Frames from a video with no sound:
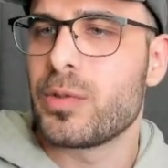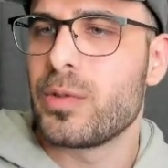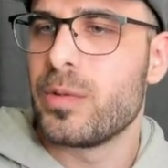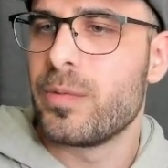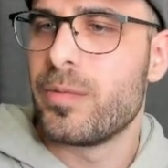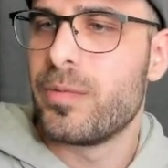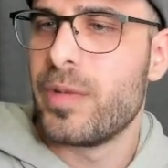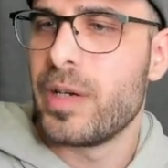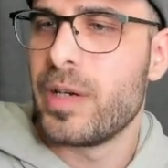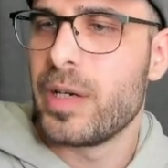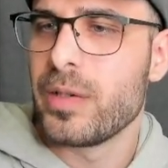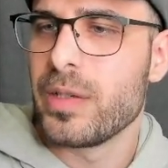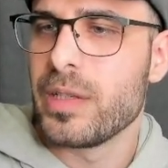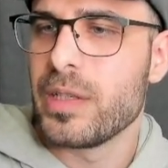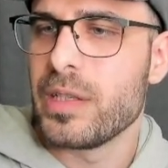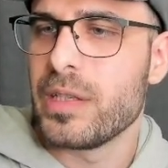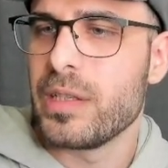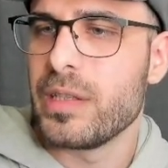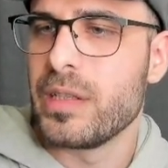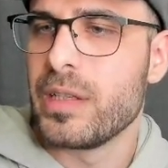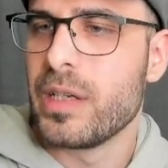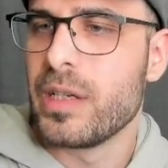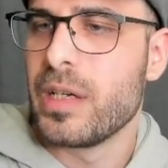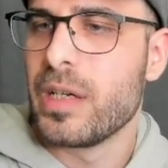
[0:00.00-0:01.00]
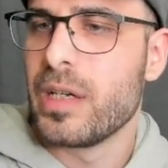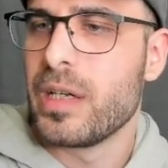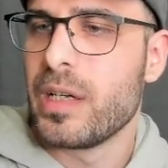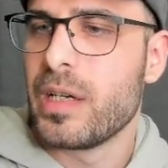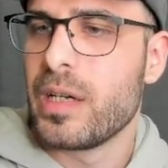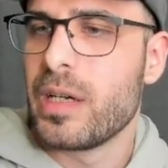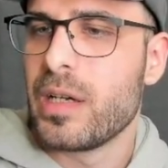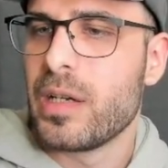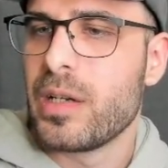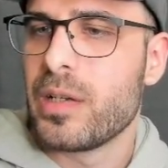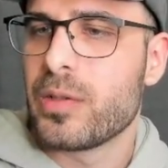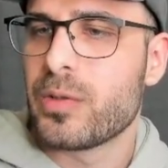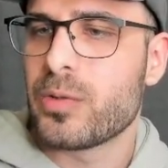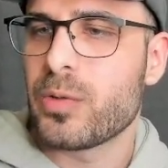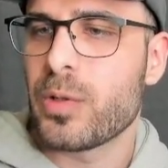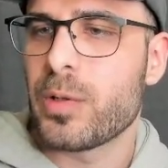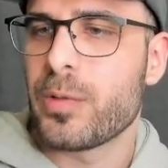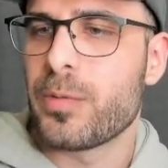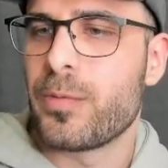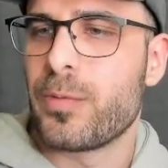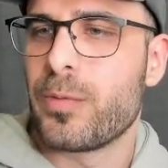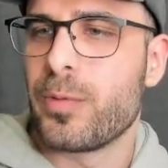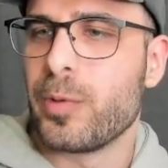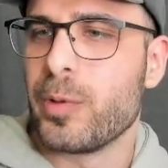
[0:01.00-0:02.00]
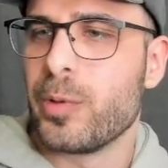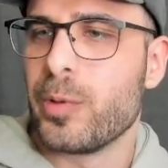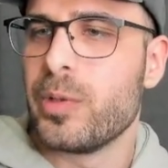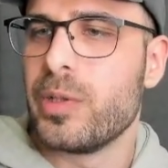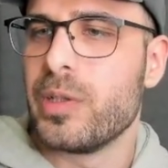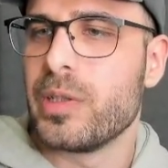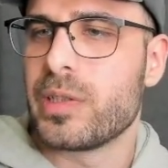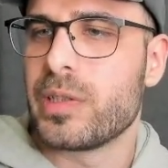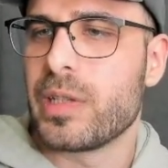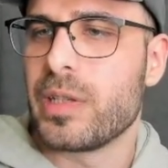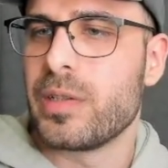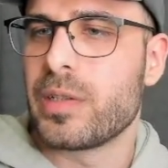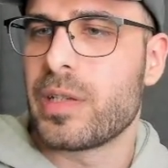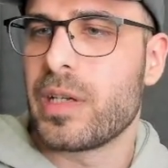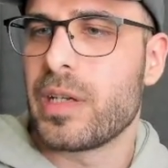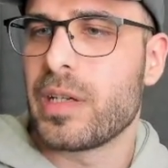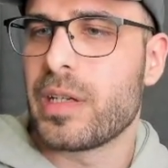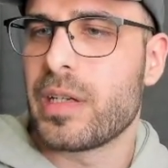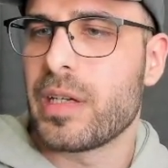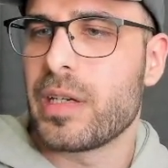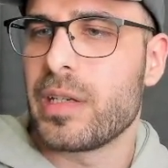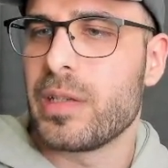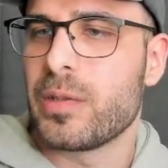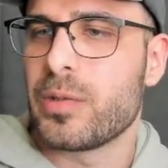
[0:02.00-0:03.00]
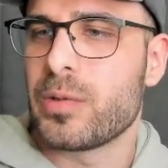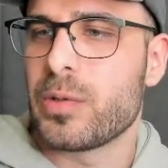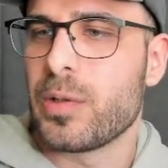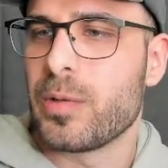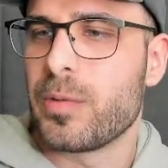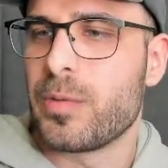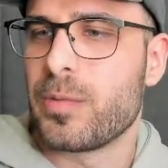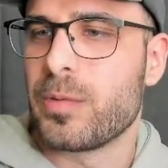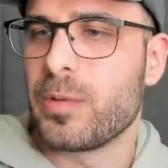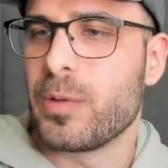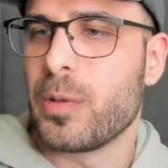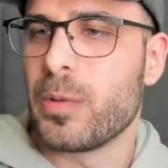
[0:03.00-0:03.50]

very sort of fluent and you can get into a flow